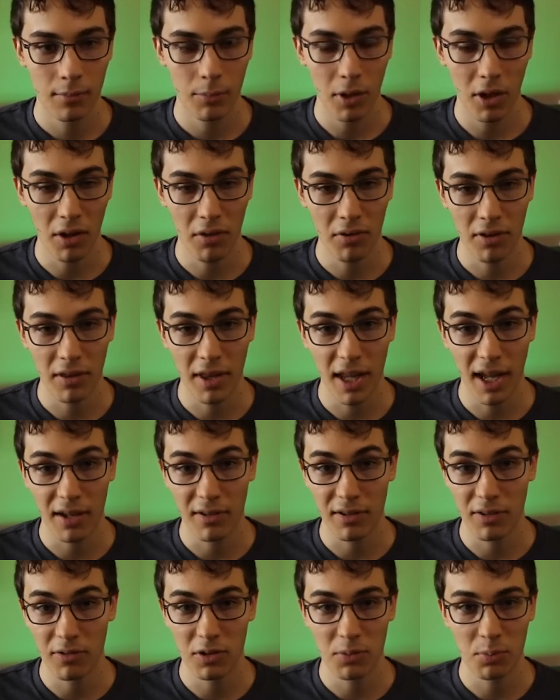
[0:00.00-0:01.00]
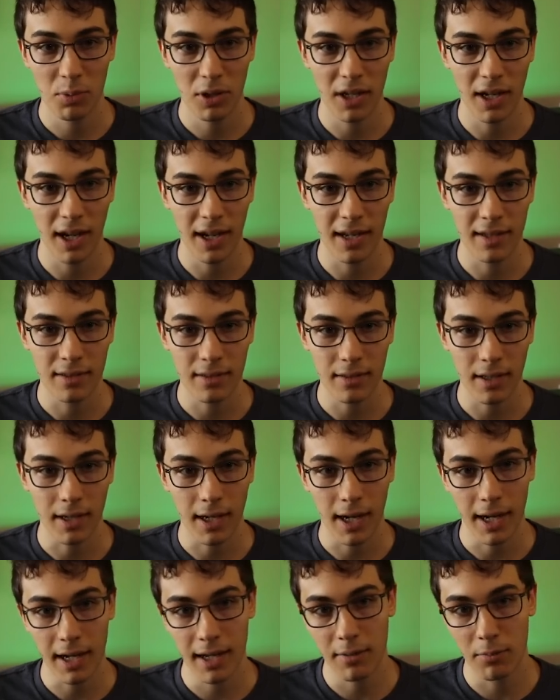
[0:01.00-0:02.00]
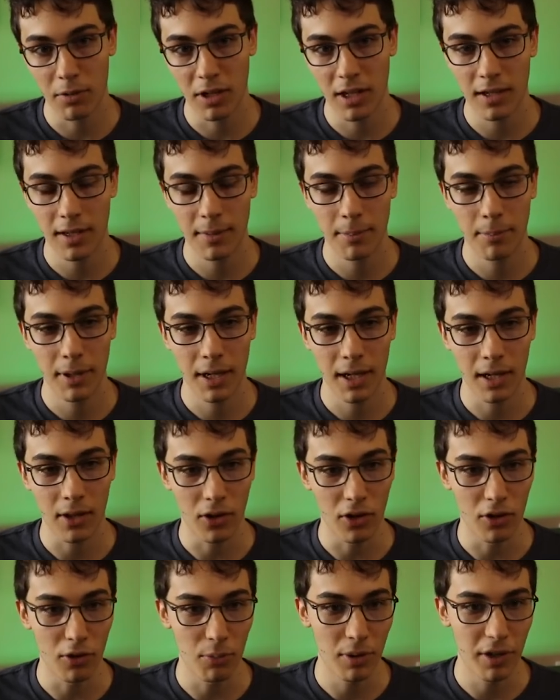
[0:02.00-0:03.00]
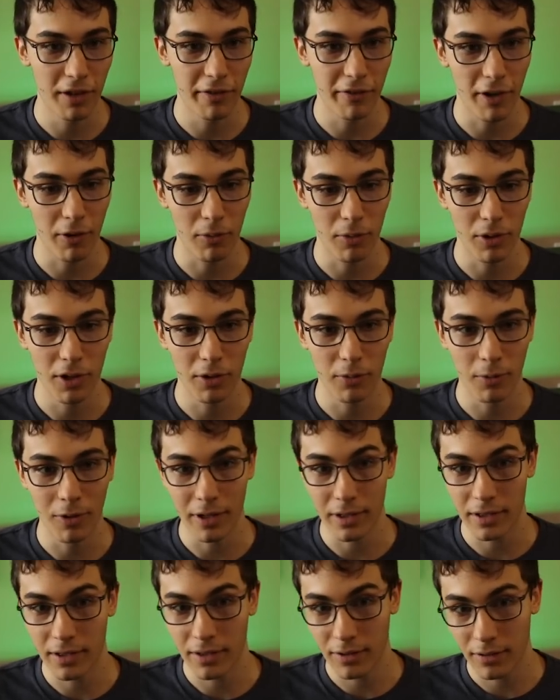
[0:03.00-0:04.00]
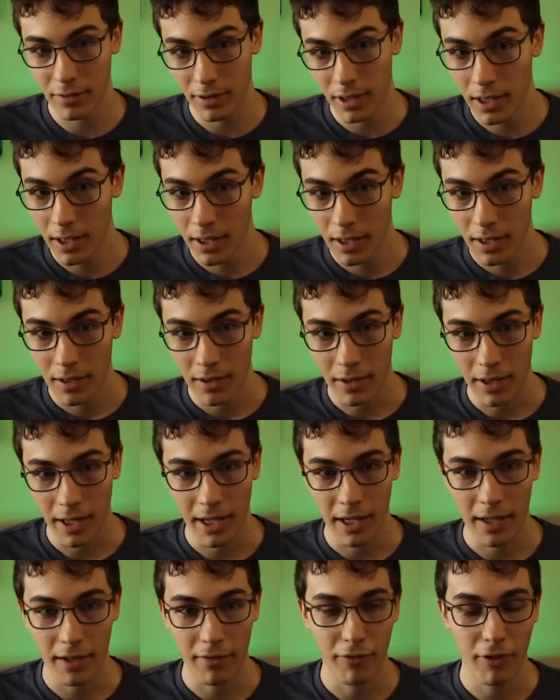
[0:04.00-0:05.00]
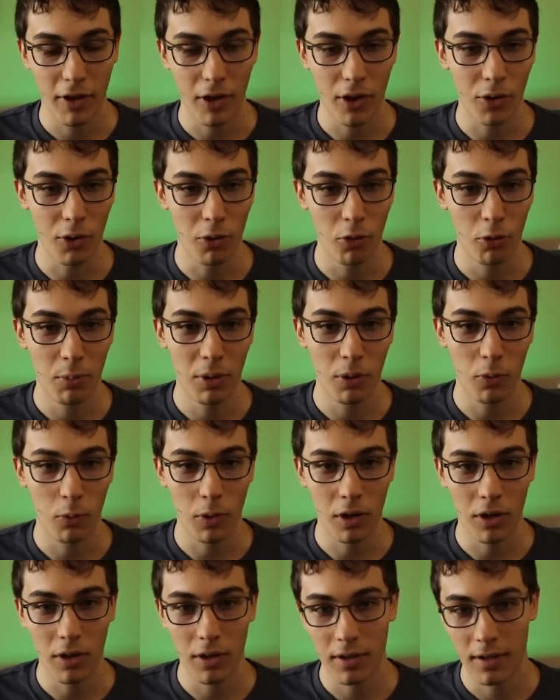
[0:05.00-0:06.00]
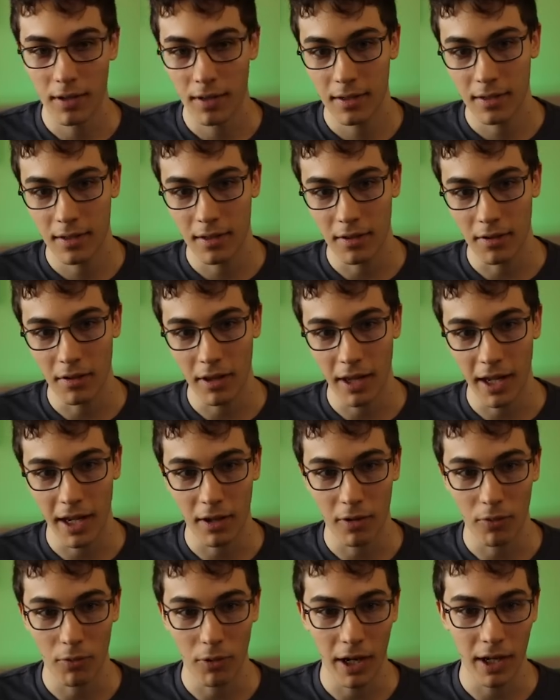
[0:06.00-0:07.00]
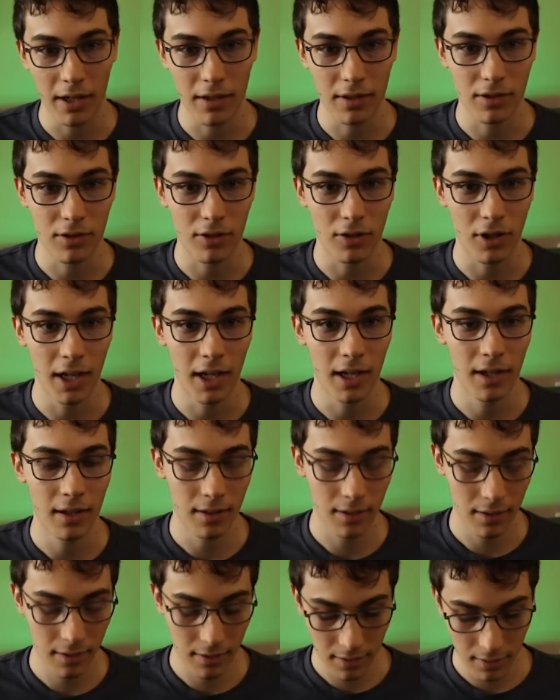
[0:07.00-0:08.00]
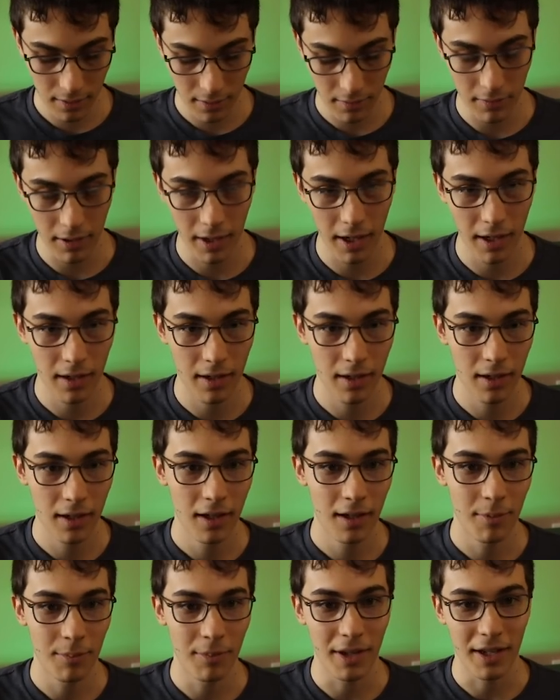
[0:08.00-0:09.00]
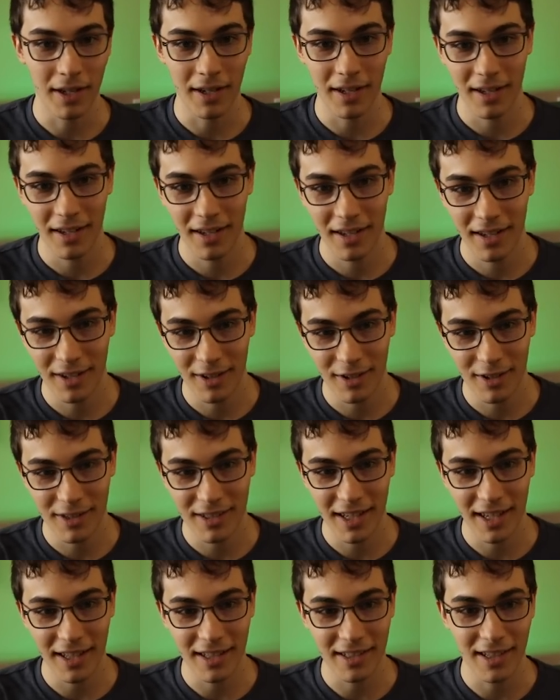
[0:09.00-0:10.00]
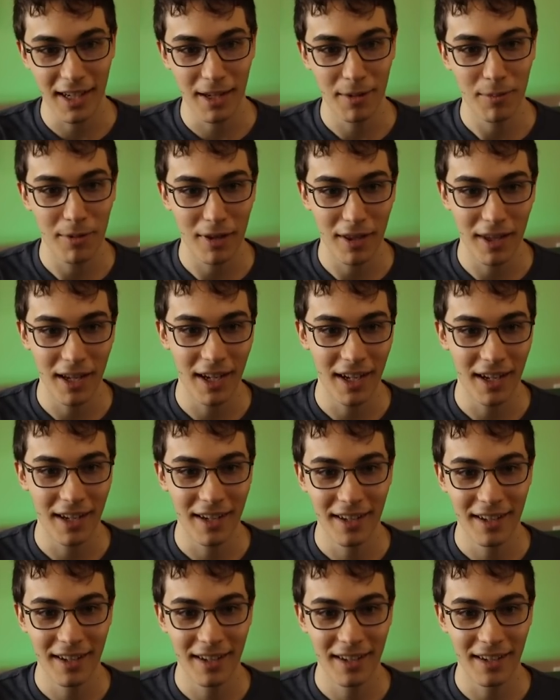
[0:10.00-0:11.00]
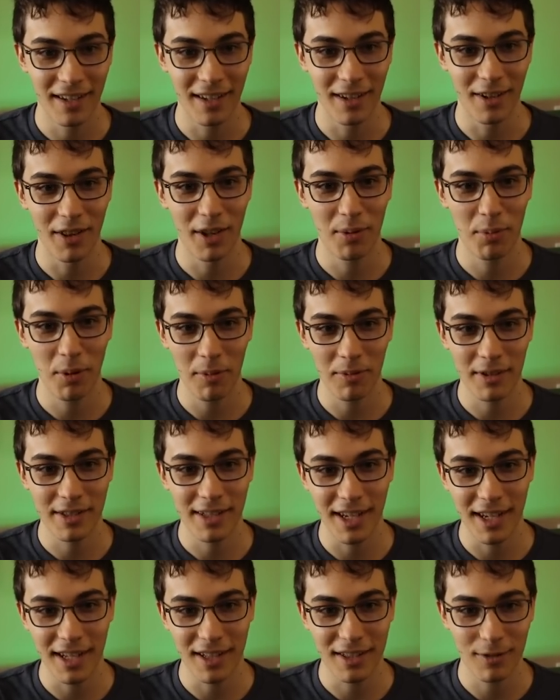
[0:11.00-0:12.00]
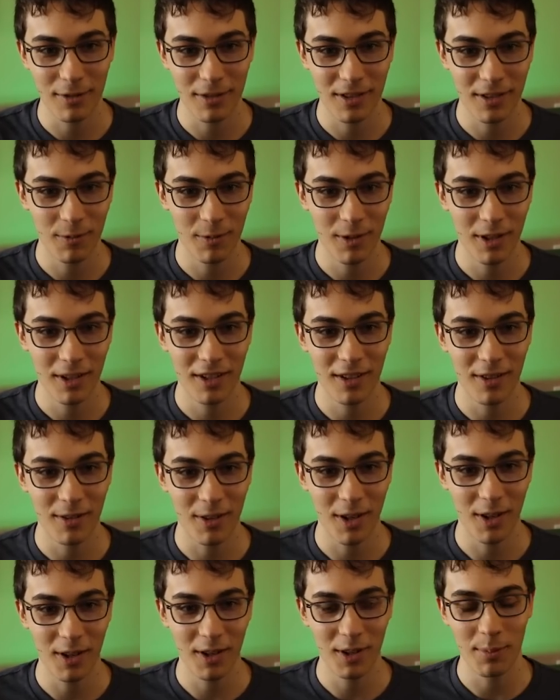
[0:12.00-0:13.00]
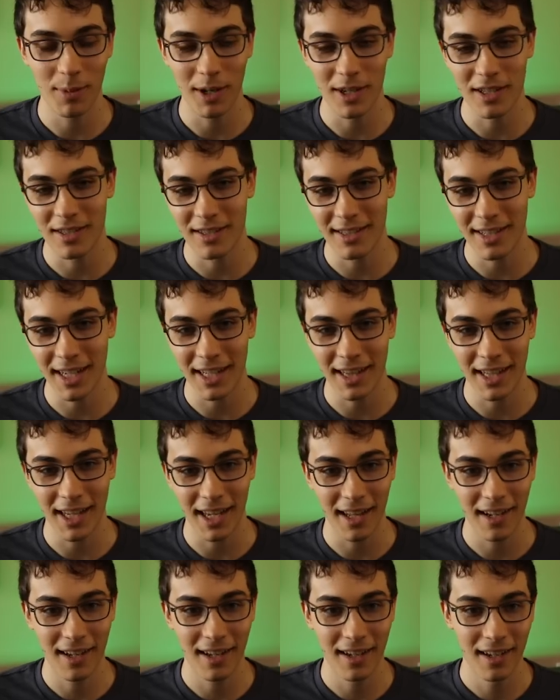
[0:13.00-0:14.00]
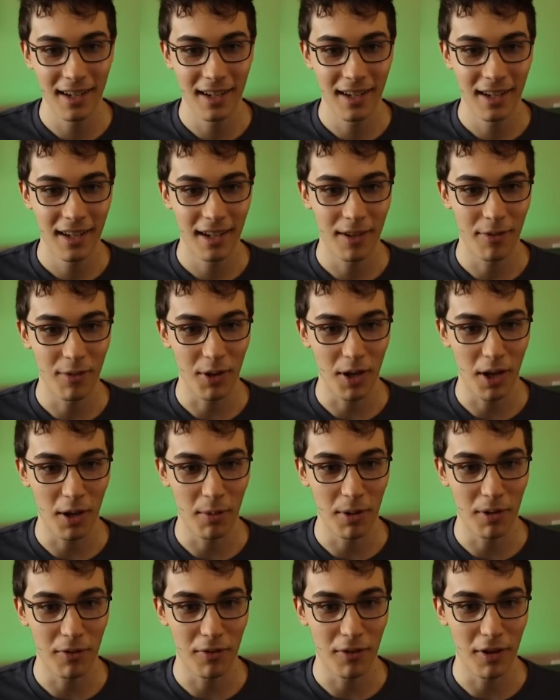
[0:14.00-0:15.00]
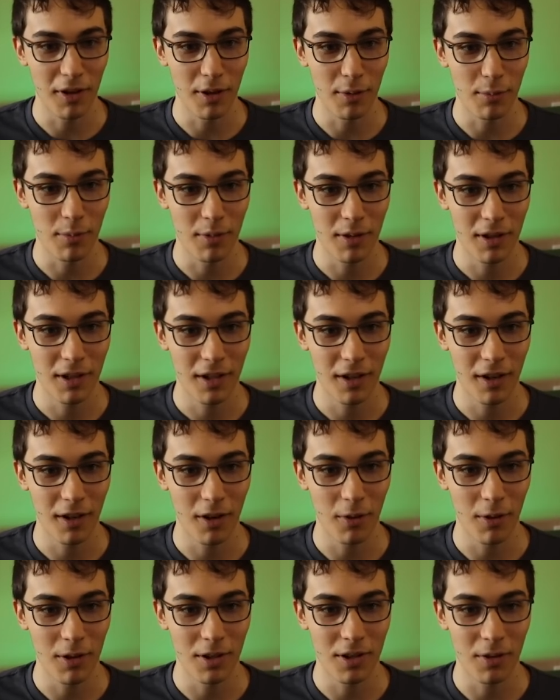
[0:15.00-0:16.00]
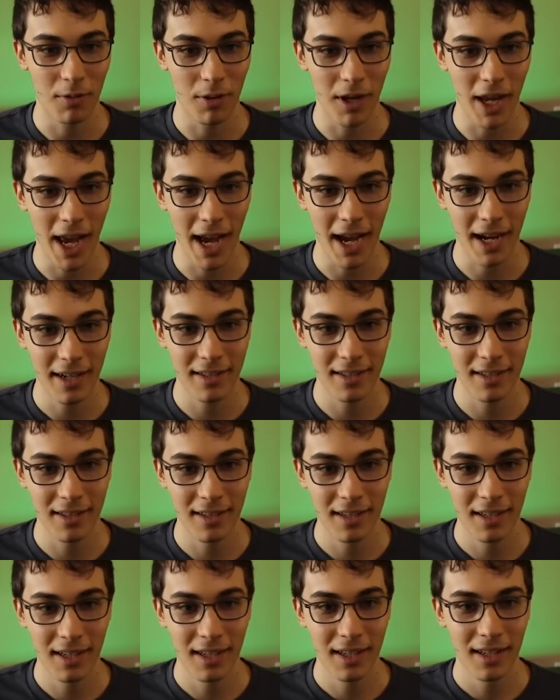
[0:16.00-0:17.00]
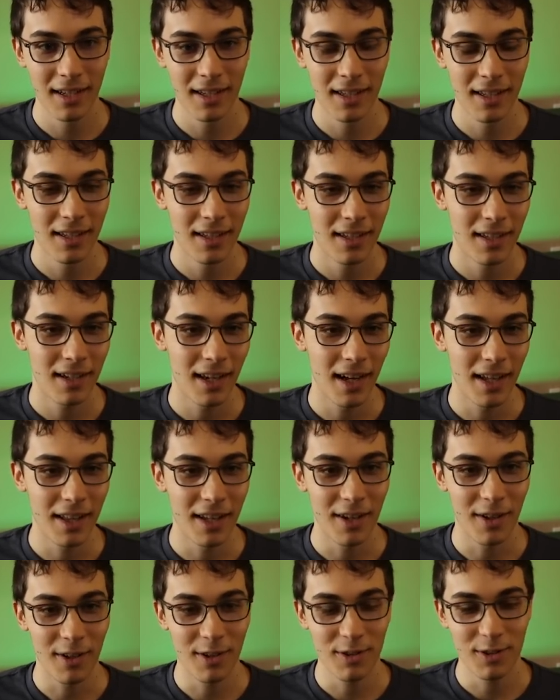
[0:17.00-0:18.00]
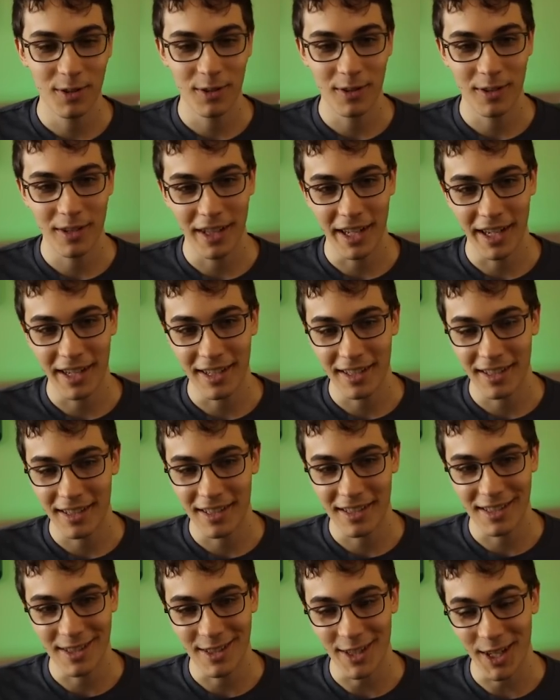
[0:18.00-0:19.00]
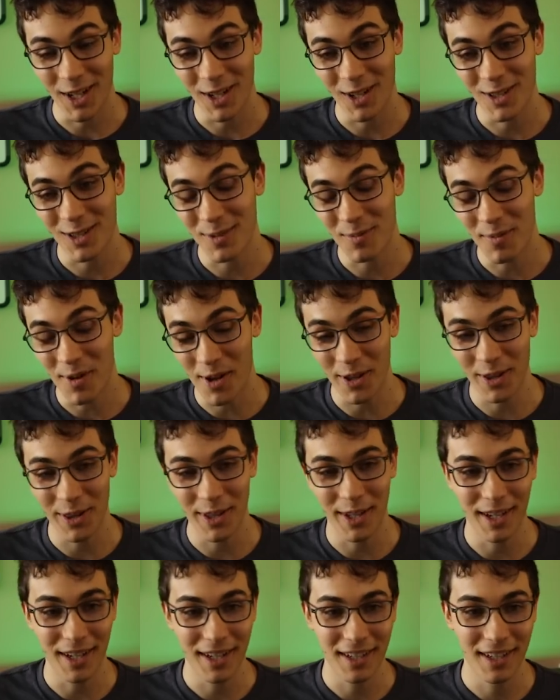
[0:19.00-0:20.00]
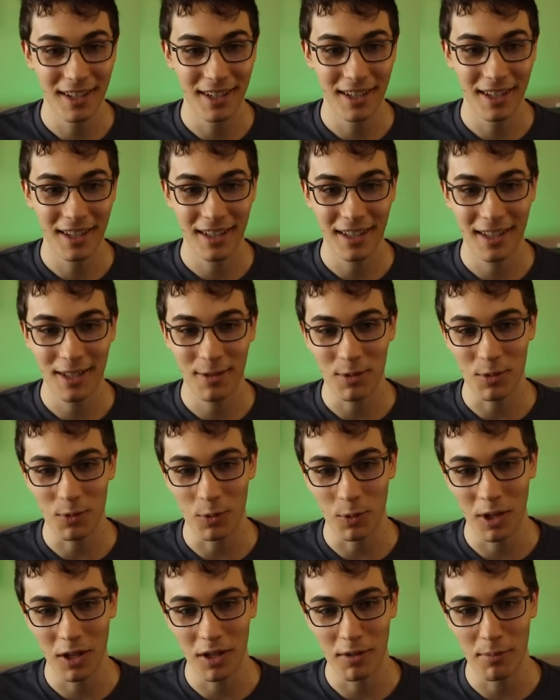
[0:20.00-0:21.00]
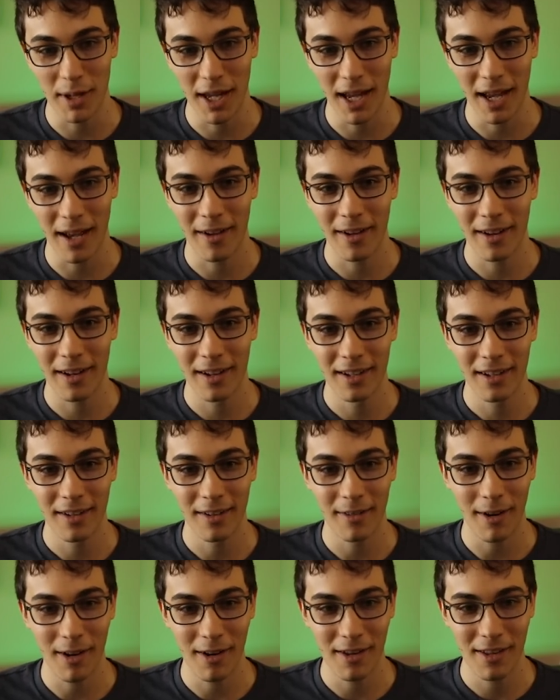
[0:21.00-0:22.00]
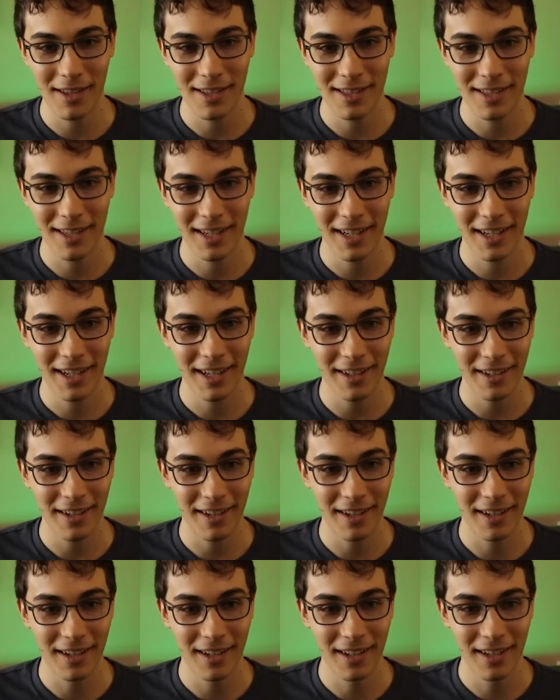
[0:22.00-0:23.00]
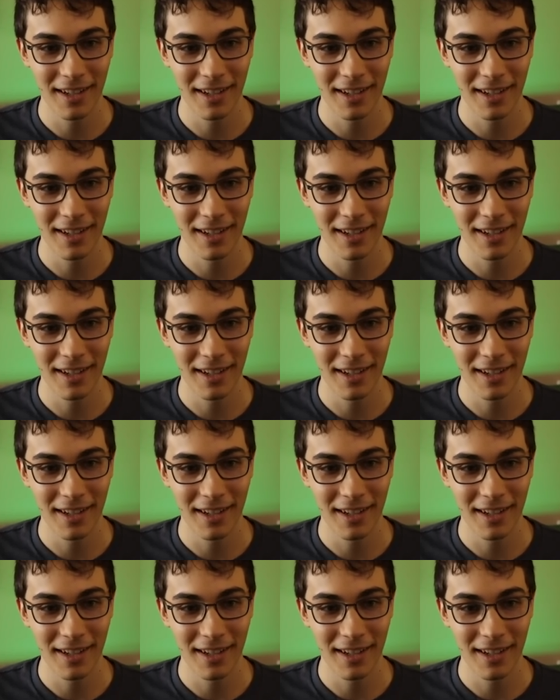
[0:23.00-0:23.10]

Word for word: But other than that, it was pretty nice. Like I can nitpick a little bit if I really want to like it felt a little bit weird to like write a string, right? But you could say the same thing. You know, they probably say it's weird to do curly braces like that if they're coming from or going to React. And then also, like, this is like a small thing. This was weirding me out. Why are they the same color?